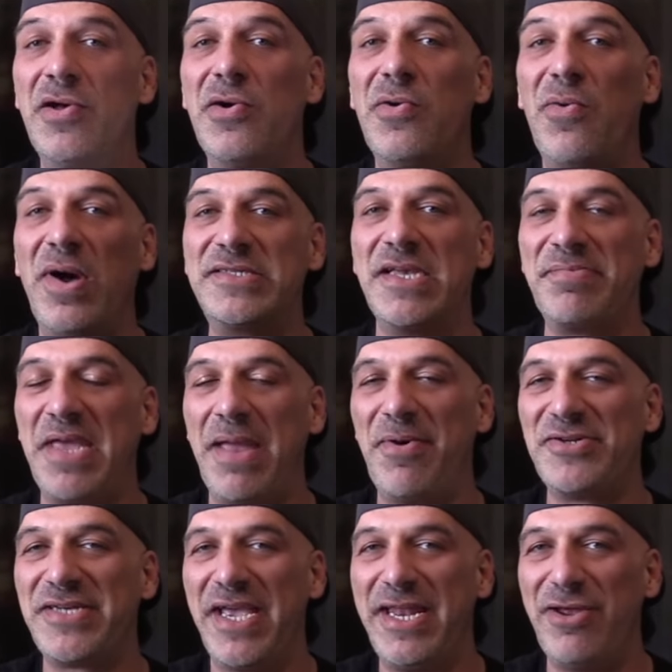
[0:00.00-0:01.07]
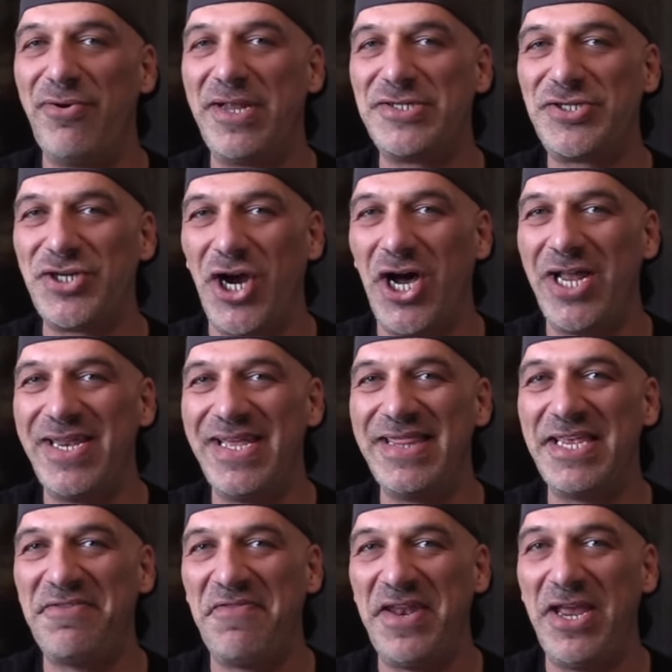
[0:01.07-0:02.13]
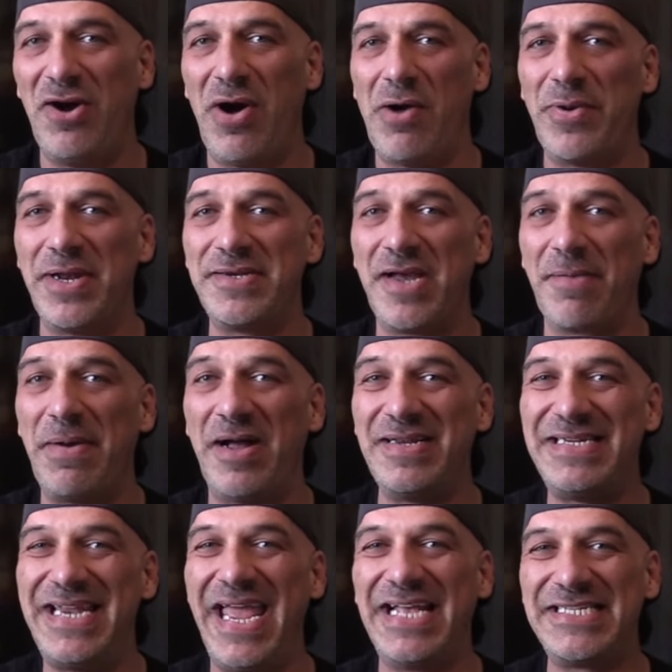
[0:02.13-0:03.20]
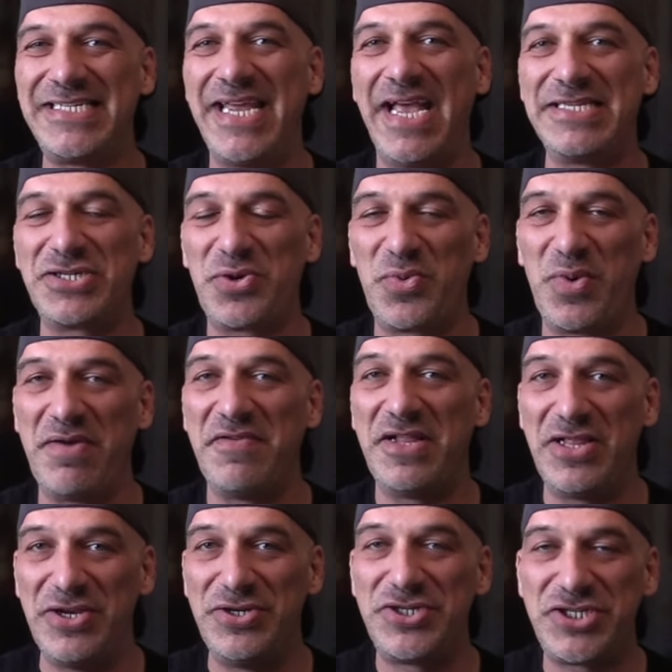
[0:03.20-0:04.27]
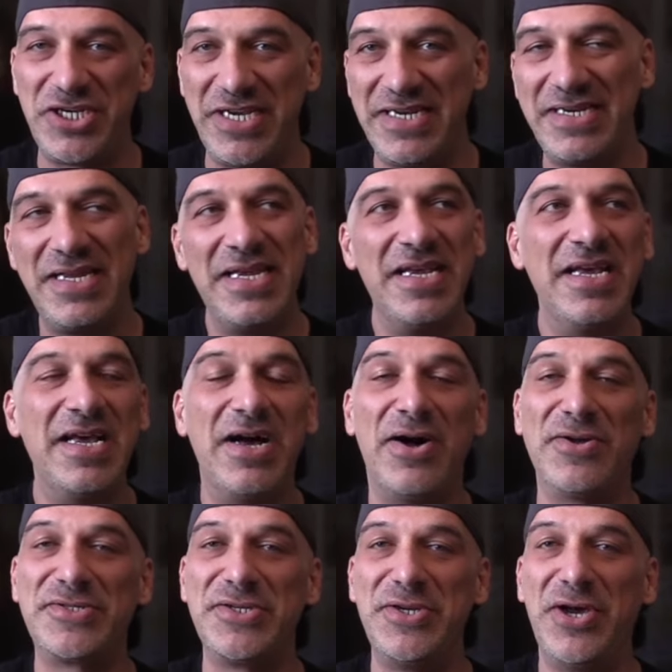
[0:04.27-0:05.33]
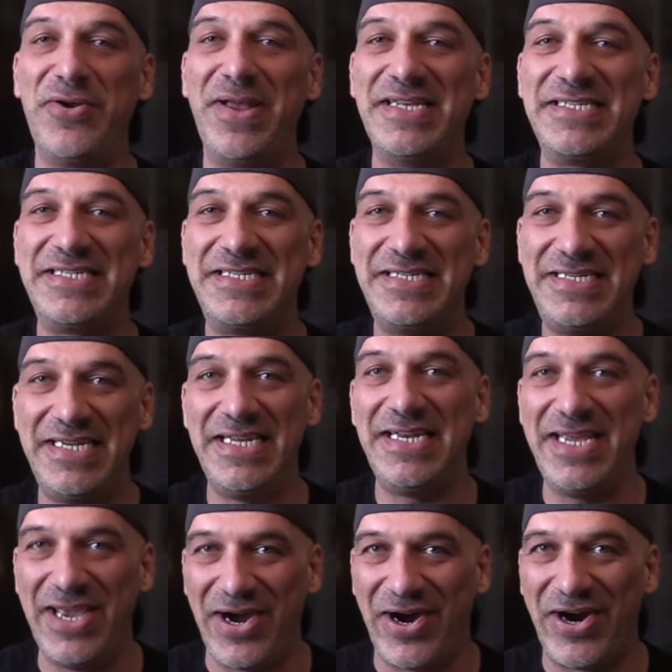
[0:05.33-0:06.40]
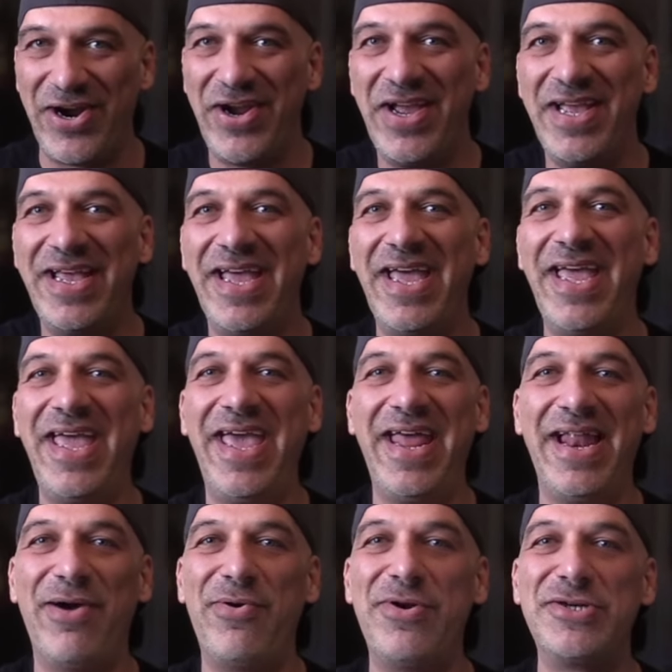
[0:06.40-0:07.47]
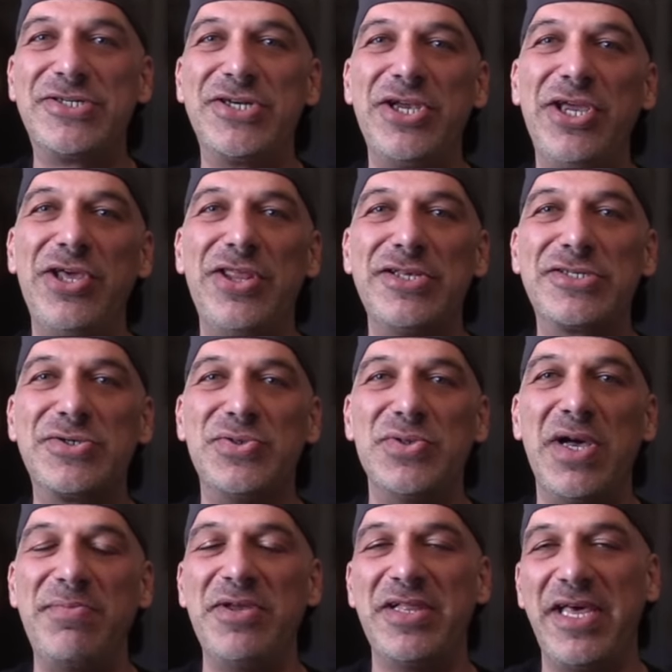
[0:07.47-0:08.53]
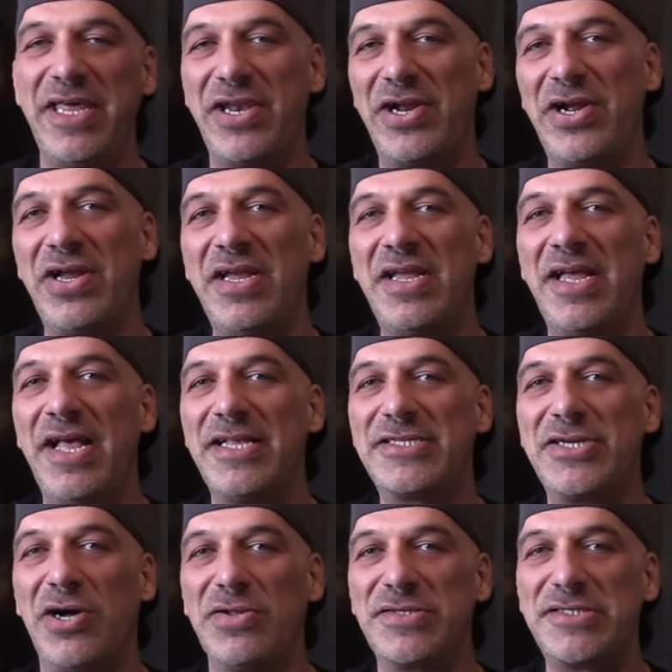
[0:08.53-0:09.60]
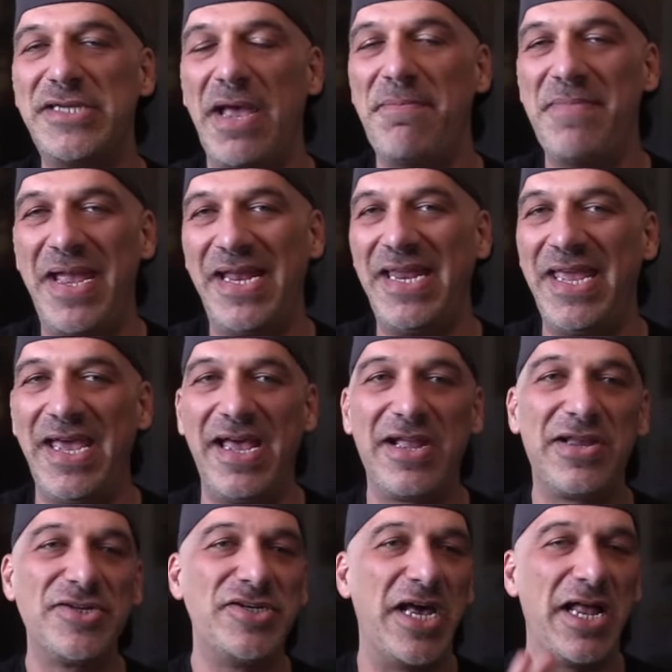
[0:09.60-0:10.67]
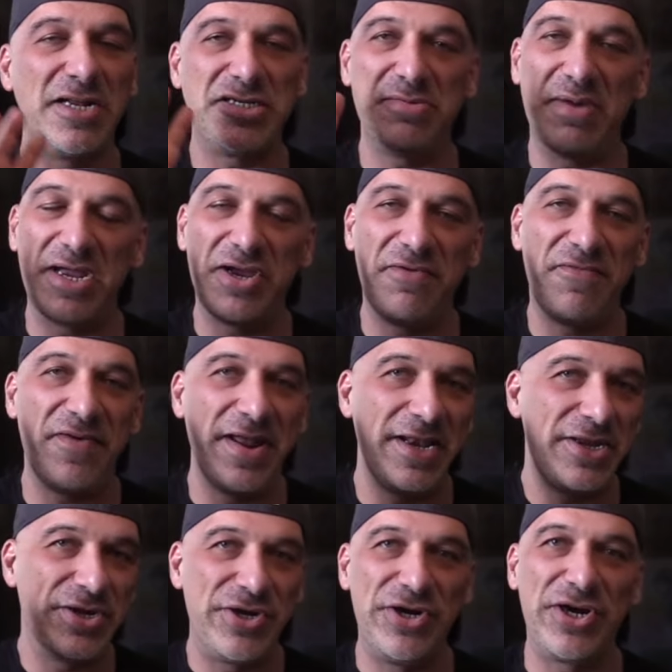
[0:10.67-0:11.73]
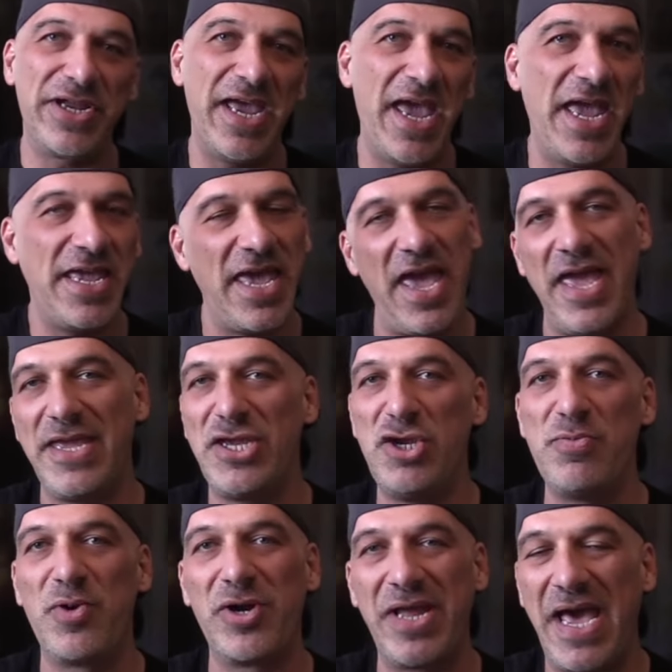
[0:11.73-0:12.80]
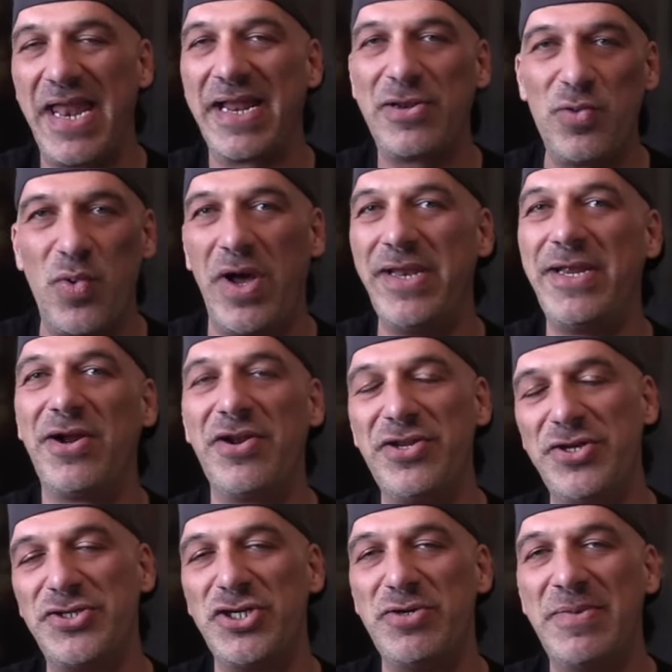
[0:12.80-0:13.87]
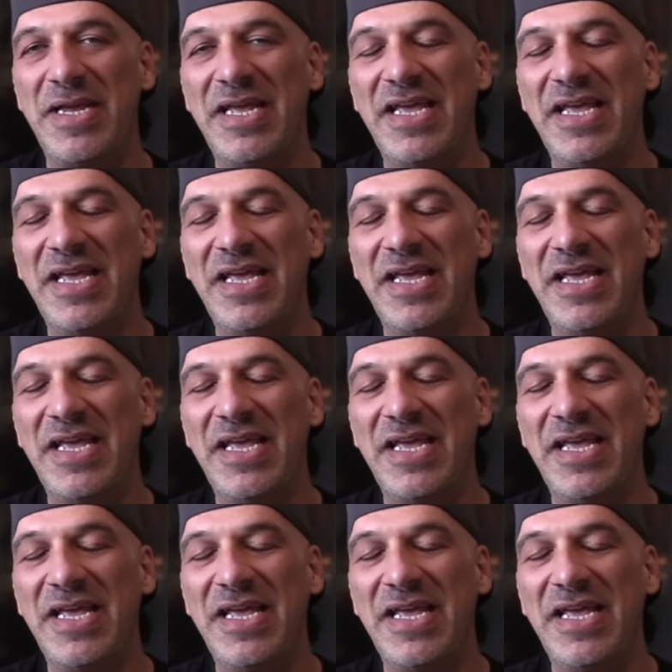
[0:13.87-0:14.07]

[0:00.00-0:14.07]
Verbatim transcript: What's up, gamers? How you doing? It's John. In this video, I want to talk about Dance Dance Revolution, also known as D D R, and I want to show you this cool emulator. It's called Stepmania. Shout out to my good friend Kirk, aka Qbert Addict one here on YouTube,